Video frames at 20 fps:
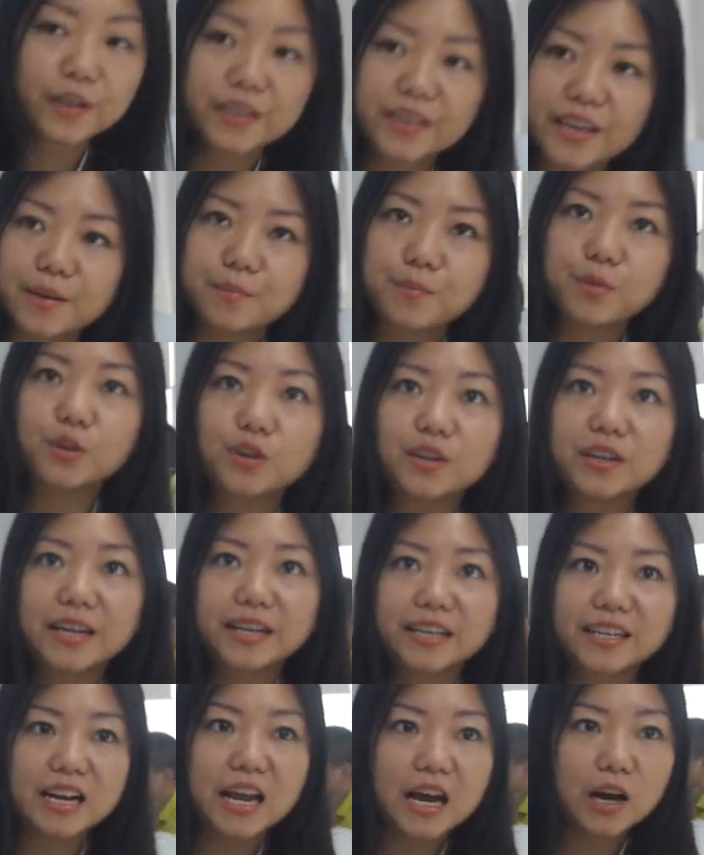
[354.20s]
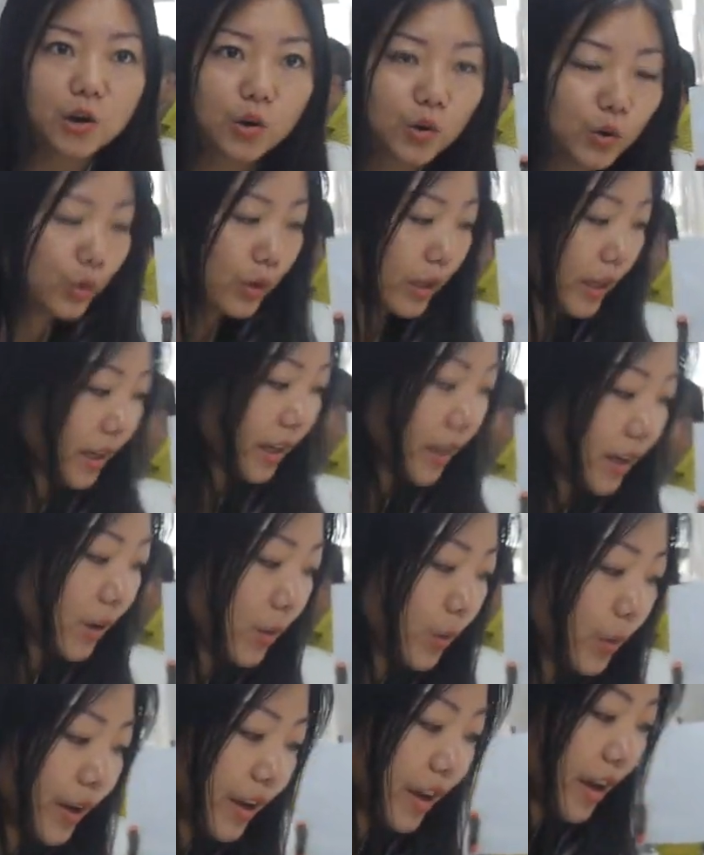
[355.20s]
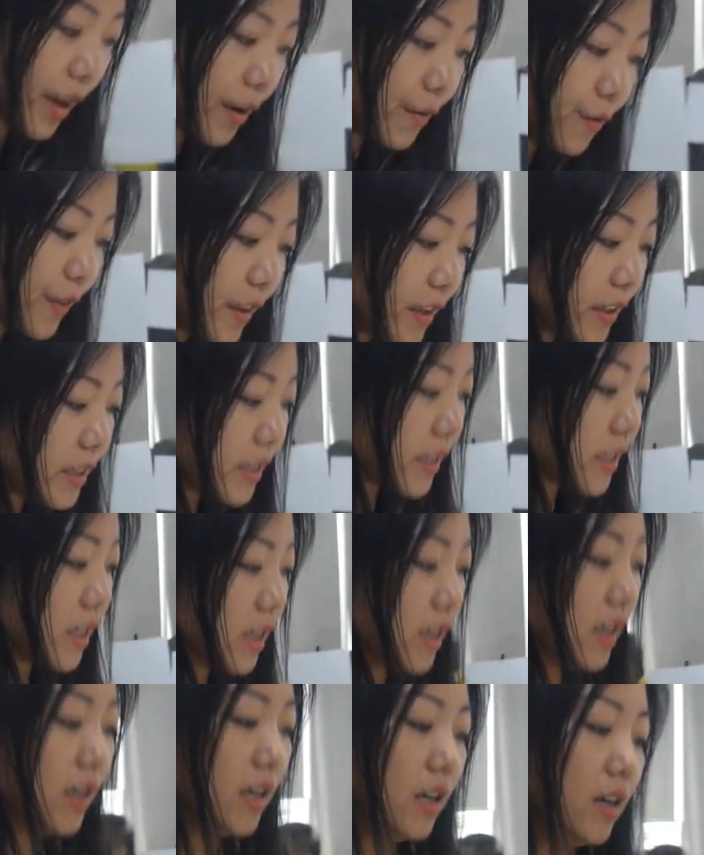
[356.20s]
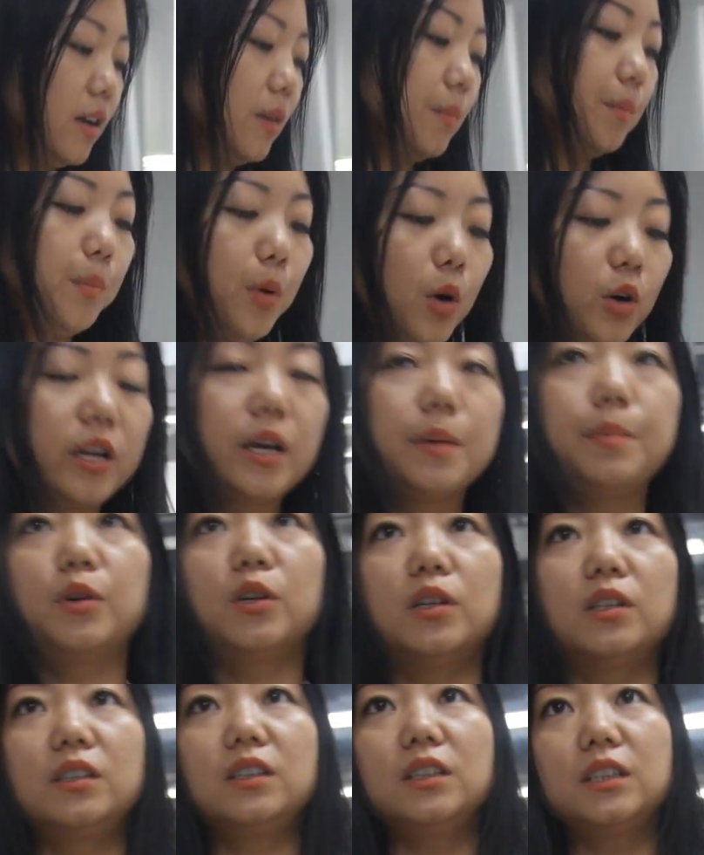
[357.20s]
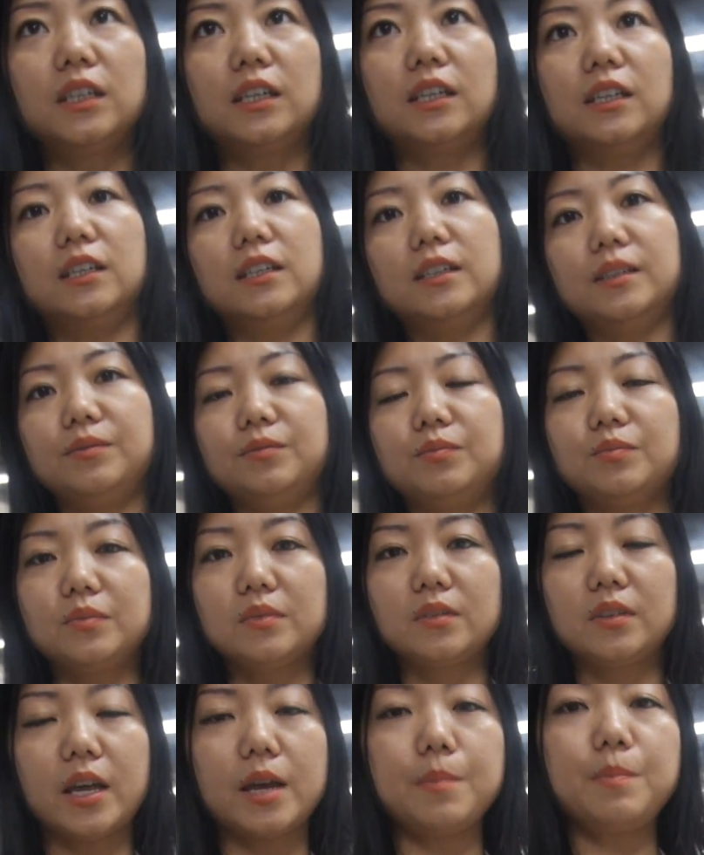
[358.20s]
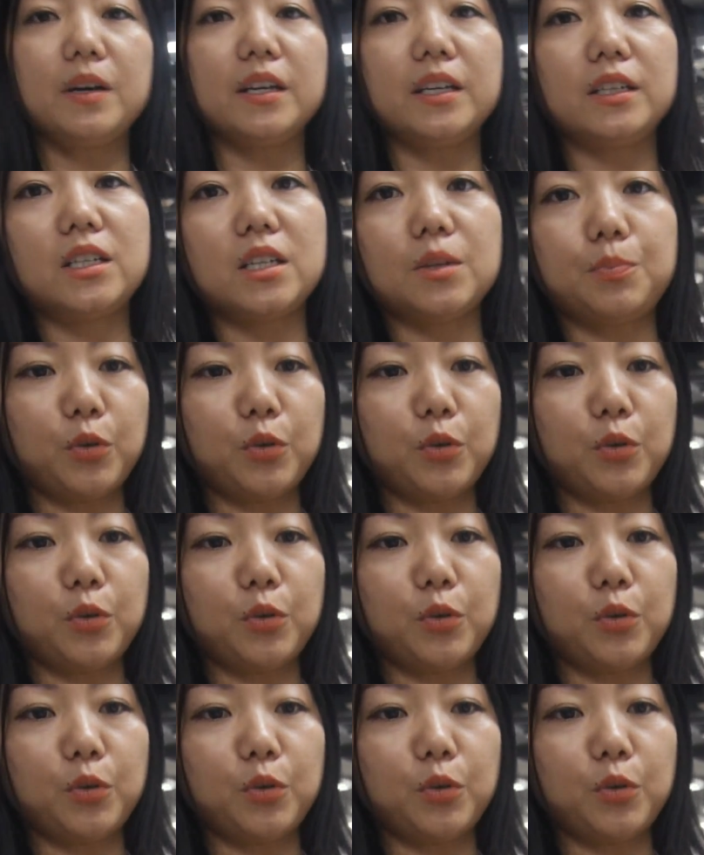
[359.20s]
example, like now yeah. uh, we have this portable um, tablet